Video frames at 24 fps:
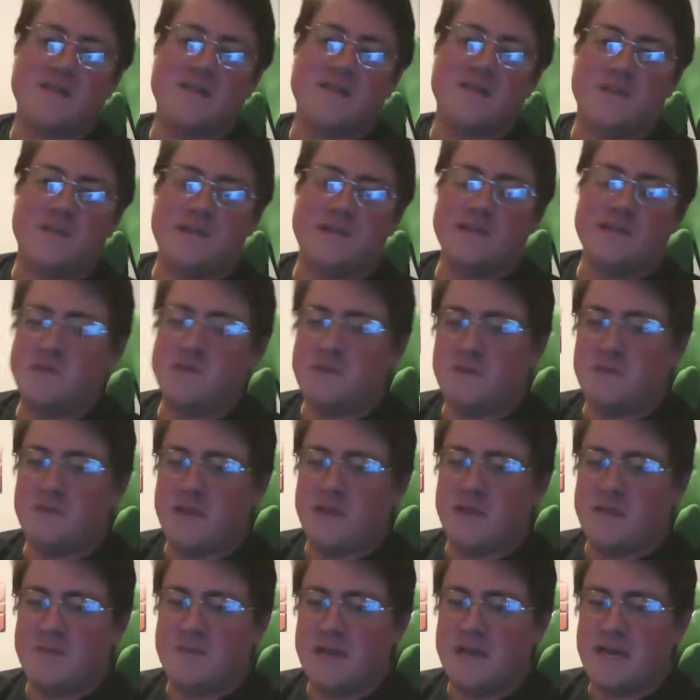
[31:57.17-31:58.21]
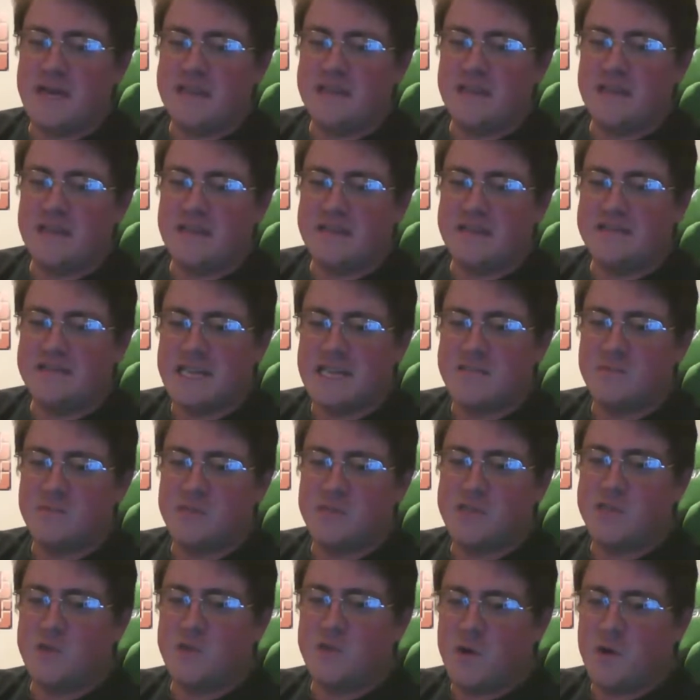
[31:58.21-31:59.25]
ones we played back then because that's what
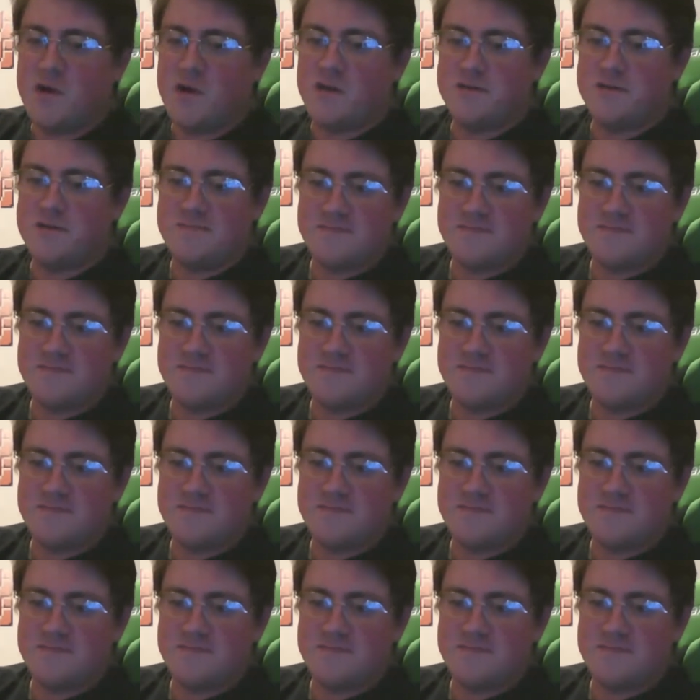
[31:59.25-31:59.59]
you want.